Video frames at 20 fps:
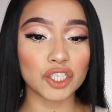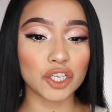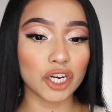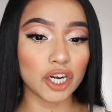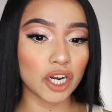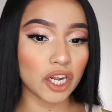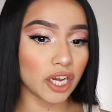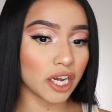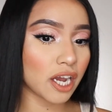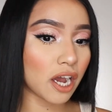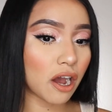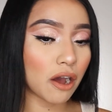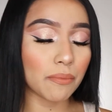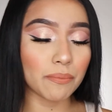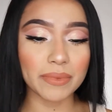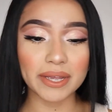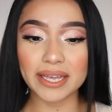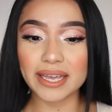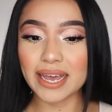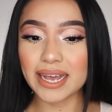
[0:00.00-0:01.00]
to look
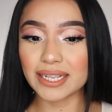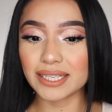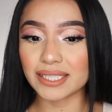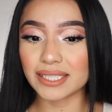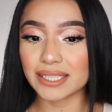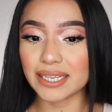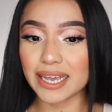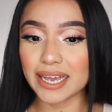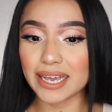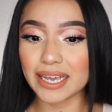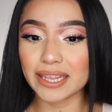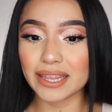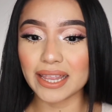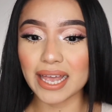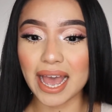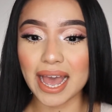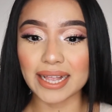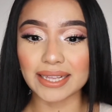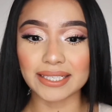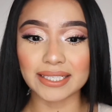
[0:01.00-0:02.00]
on me and say
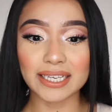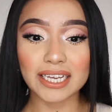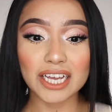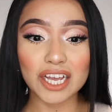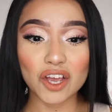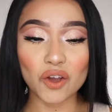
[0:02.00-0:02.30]
that